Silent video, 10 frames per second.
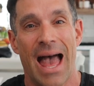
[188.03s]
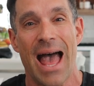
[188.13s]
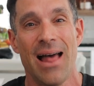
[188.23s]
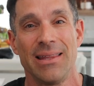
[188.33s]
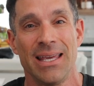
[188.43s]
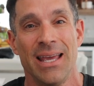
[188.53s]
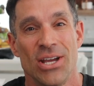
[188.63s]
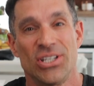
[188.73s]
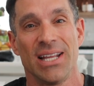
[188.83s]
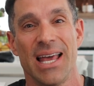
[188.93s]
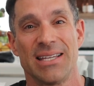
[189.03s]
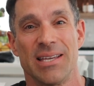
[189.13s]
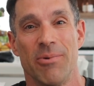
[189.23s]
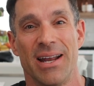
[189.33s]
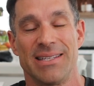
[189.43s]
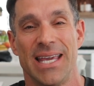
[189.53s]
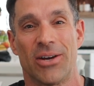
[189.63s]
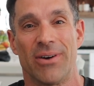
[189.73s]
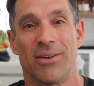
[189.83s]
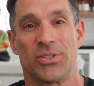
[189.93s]
Allie, she likes it when I
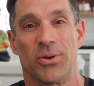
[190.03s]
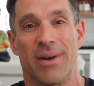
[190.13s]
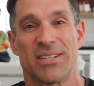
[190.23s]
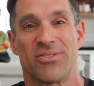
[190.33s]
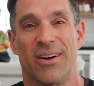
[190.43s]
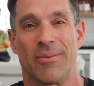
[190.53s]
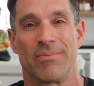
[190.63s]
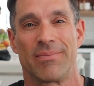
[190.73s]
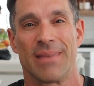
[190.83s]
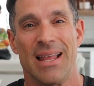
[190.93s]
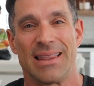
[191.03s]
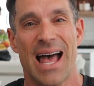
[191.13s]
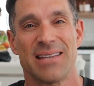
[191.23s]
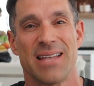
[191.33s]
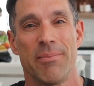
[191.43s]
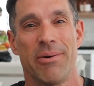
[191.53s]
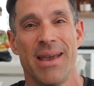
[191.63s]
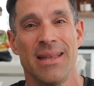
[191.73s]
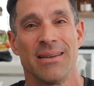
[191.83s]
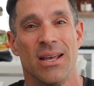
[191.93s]
take her out to a restaurant. Last time I
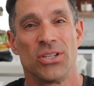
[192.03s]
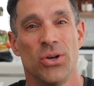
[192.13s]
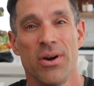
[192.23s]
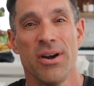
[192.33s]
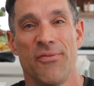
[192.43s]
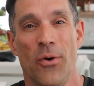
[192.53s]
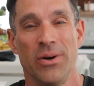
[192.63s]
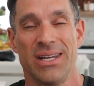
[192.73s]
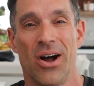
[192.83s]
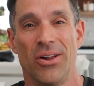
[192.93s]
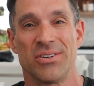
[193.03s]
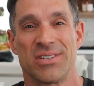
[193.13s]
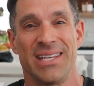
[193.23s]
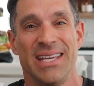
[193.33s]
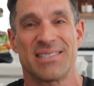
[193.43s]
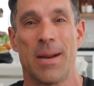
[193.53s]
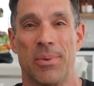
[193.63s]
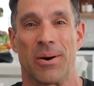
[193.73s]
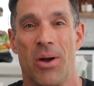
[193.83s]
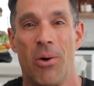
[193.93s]
went, $240 to eat
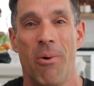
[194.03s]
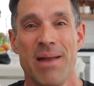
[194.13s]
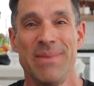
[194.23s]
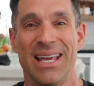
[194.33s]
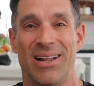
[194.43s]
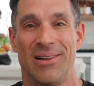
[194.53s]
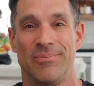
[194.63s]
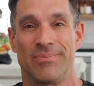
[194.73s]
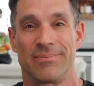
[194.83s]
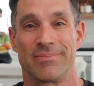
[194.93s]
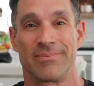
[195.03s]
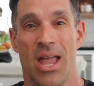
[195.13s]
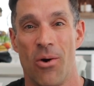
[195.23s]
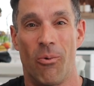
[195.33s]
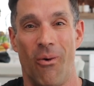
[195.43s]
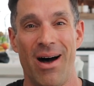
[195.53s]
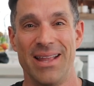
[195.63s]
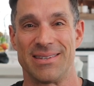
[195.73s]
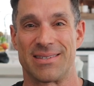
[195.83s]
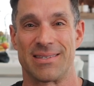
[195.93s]
supper, one meal.
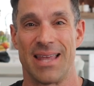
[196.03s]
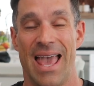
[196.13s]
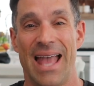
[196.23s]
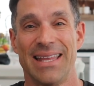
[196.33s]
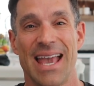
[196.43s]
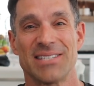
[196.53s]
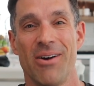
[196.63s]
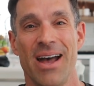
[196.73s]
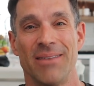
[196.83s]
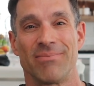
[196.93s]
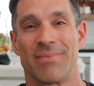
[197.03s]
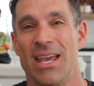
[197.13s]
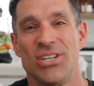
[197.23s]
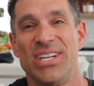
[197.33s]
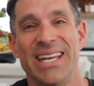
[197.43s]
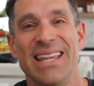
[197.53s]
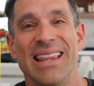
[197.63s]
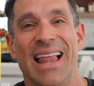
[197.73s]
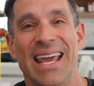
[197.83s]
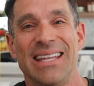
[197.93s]
Once. And guess what? She
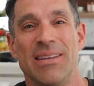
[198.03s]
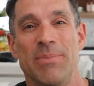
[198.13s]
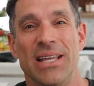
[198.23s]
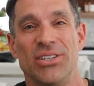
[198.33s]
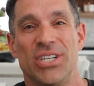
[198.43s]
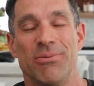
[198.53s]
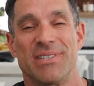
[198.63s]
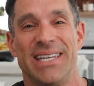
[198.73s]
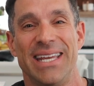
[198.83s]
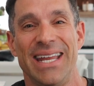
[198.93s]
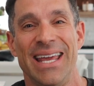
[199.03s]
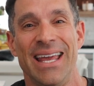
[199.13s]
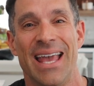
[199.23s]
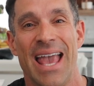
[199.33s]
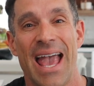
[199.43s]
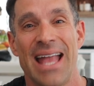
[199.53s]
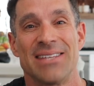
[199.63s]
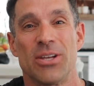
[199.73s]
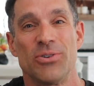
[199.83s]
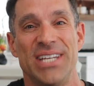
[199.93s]
didn't like the meal she was eating,
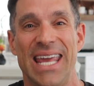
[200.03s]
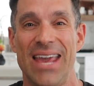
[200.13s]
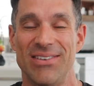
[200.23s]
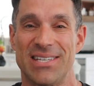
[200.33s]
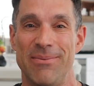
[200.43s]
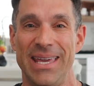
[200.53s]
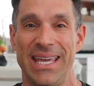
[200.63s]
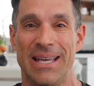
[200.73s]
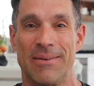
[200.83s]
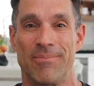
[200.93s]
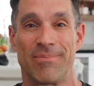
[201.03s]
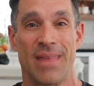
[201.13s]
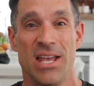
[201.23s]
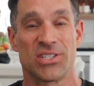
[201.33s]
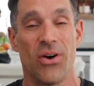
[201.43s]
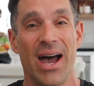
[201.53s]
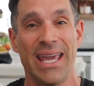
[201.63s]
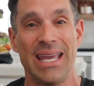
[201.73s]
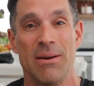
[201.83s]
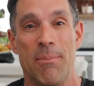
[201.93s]
and so she gave it to me. So I
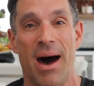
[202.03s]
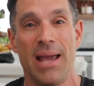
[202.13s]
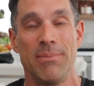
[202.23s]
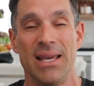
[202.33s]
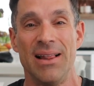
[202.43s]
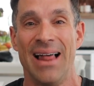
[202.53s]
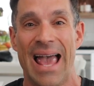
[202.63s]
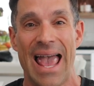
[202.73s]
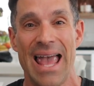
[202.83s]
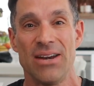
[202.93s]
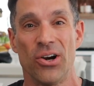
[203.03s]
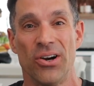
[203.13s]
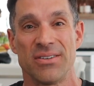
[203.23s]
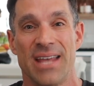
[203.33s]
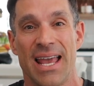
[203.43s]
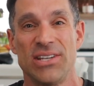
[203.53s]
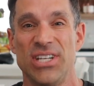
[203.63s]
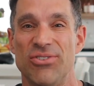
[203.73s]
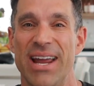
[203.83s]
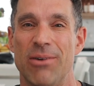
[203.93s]
ate my meal and hers, and
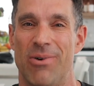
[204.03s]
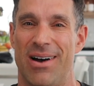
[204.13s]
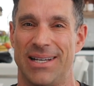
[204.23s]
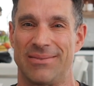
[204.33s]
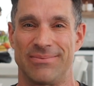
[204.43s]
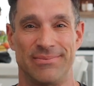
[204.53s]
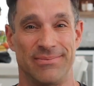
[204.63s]
she drank wine.